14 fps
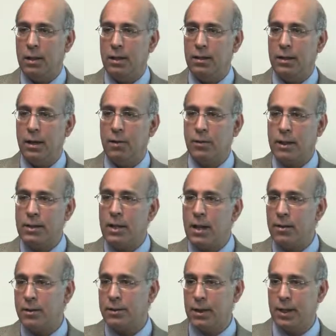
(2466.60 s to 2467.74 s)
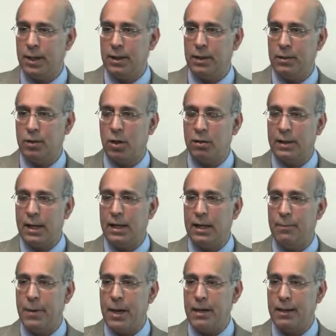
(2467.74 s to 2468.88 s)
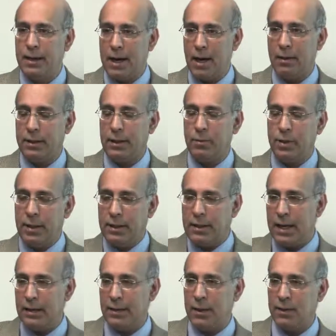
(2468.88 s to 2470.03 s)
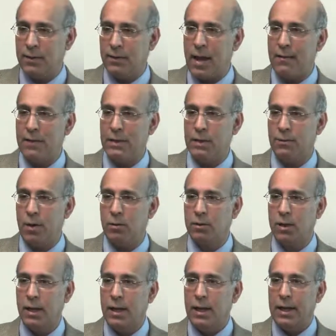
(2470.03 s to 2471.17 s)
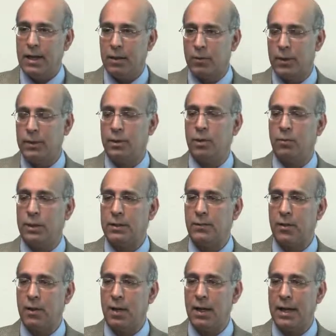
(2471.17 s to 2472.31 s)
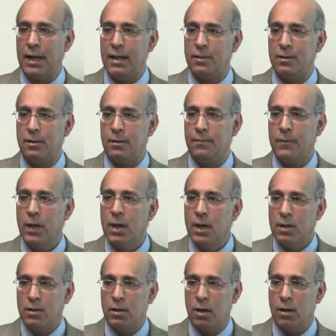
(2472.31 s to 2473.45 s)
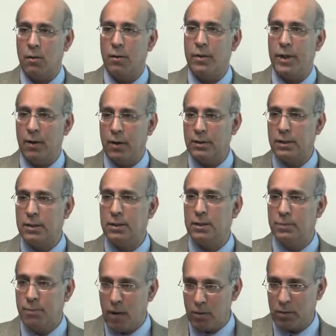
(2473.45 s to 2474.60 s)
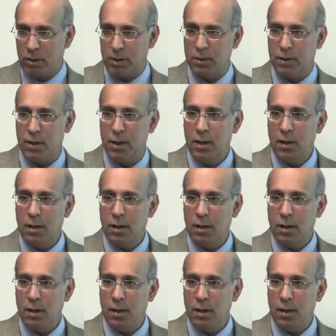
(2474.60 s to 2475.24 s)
there was another study that showed taking beta carotene within 10 years of having smoked increased your risk for lung cancer. So there is a smokers,